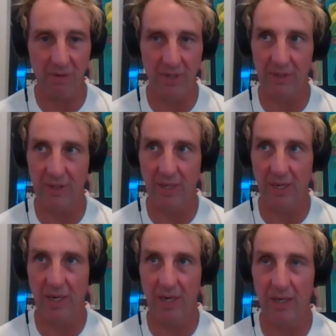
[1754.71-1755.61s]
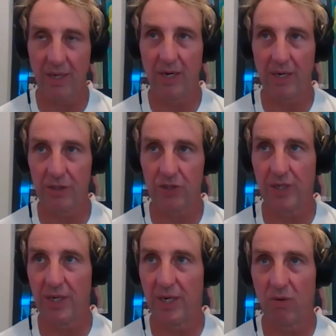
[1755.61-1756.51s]
With uh, a young
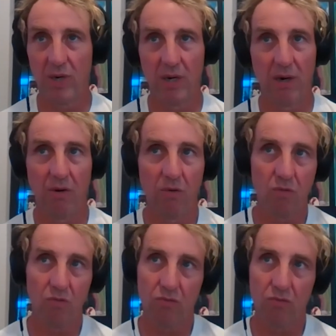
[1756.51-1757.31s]
engineer, will